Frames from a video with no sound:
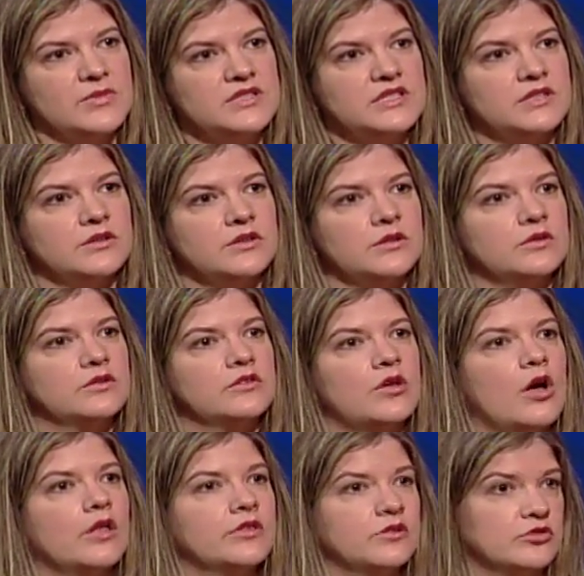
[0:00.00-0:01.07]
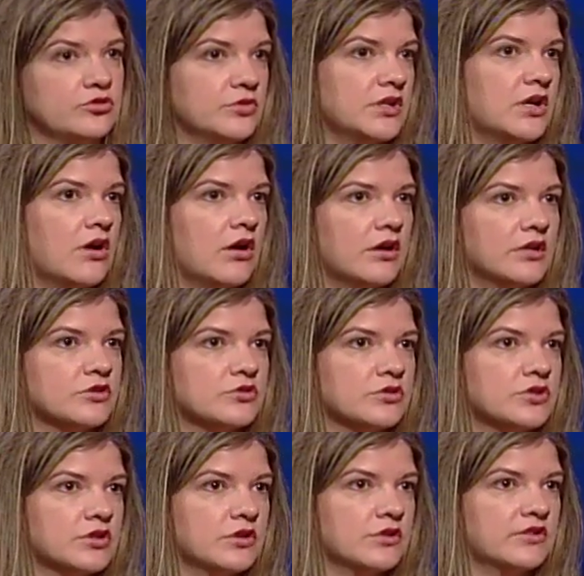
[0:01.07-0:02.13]
until you saw the streetcar
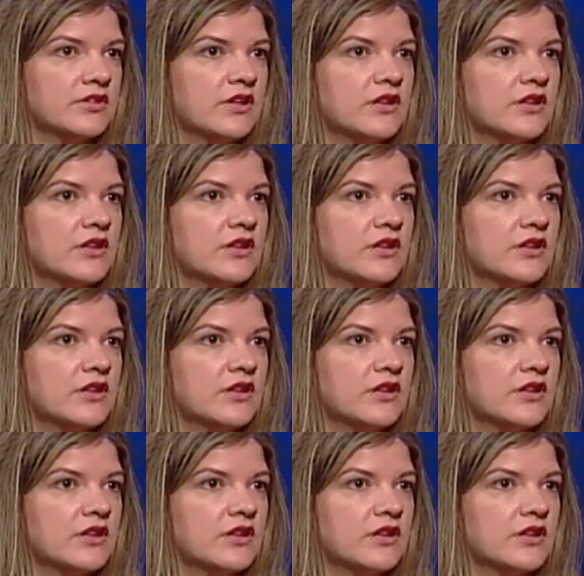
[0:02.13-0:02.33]
introduced.